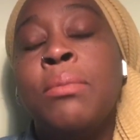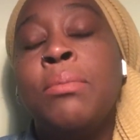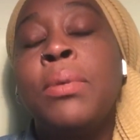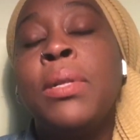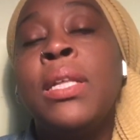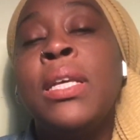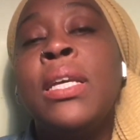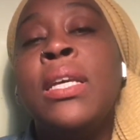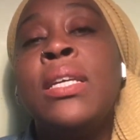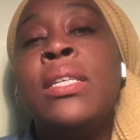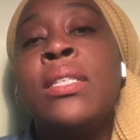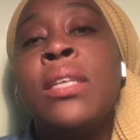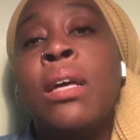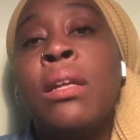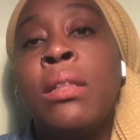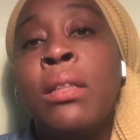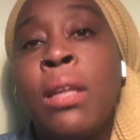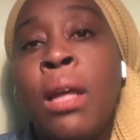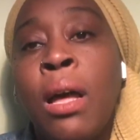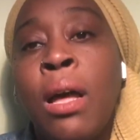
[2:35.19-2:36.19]
"Please,
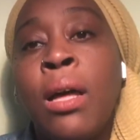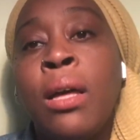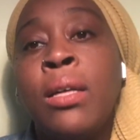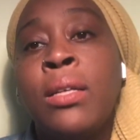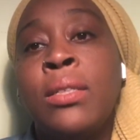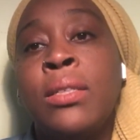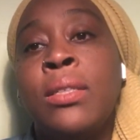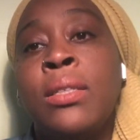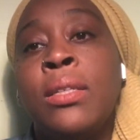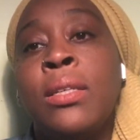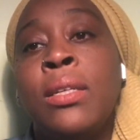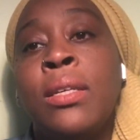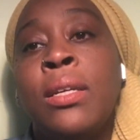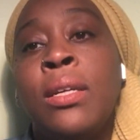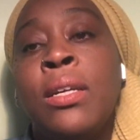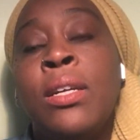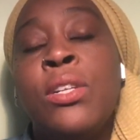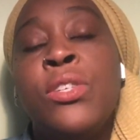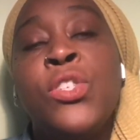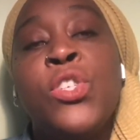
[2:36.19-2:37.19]
Allah,"
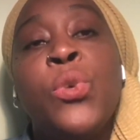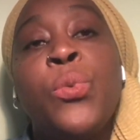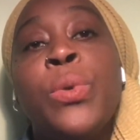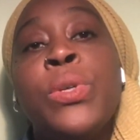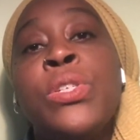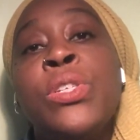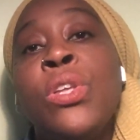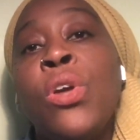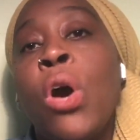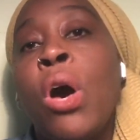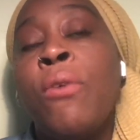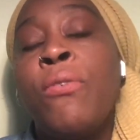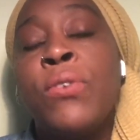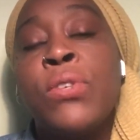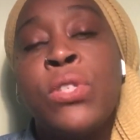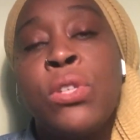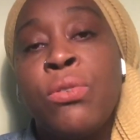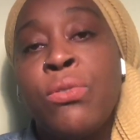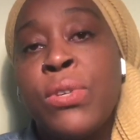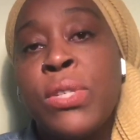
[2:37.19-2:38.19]
to which the
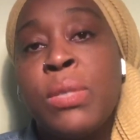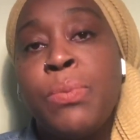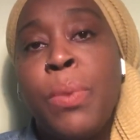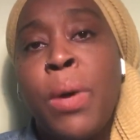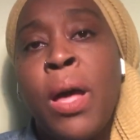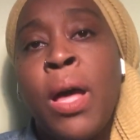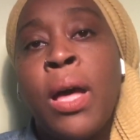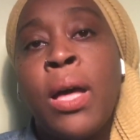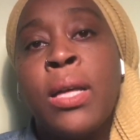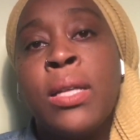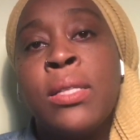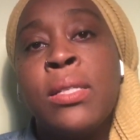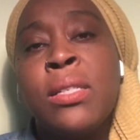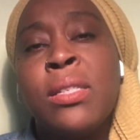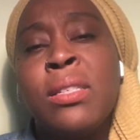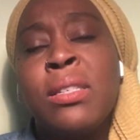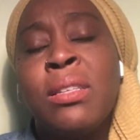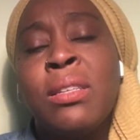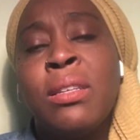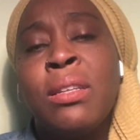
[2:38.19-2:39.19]
officer
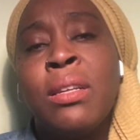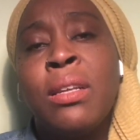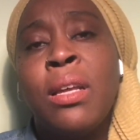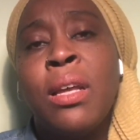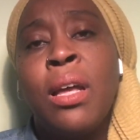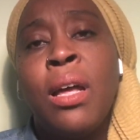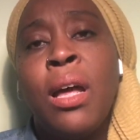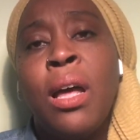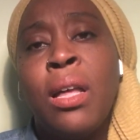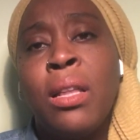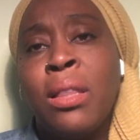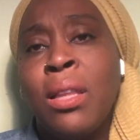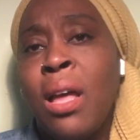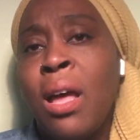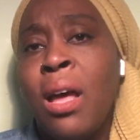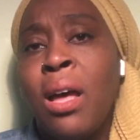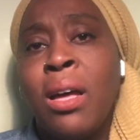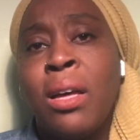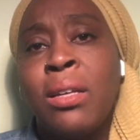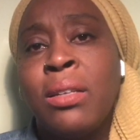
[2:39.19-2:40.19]
responds,
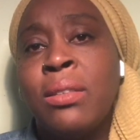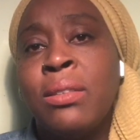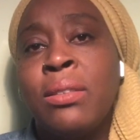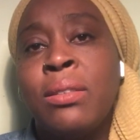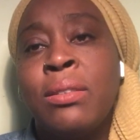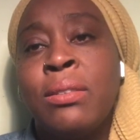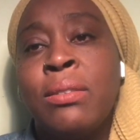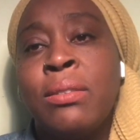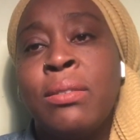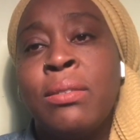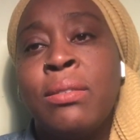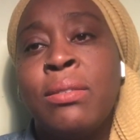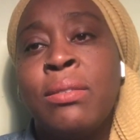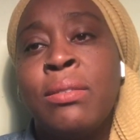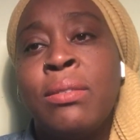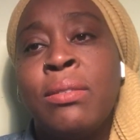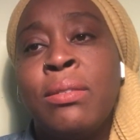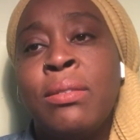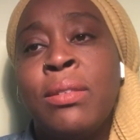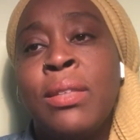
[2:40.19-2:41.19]
"Allah,
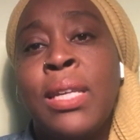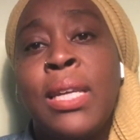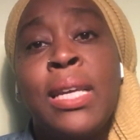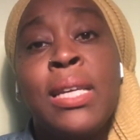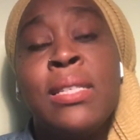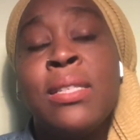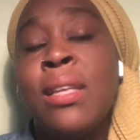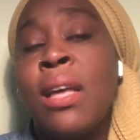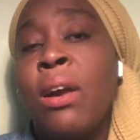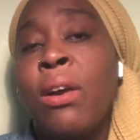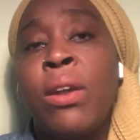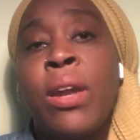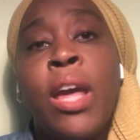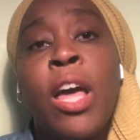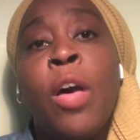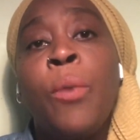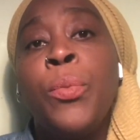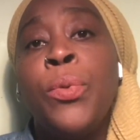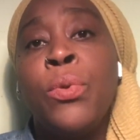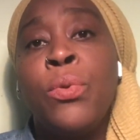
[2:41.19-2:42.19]
he's not going to
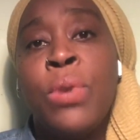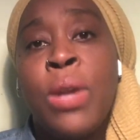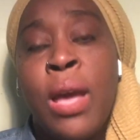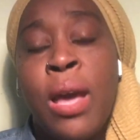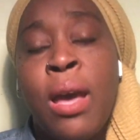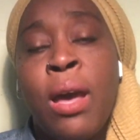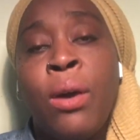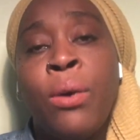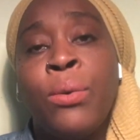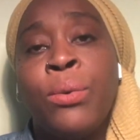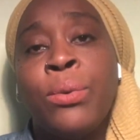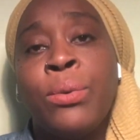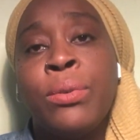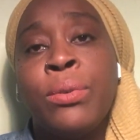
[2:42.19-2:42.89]
help you now."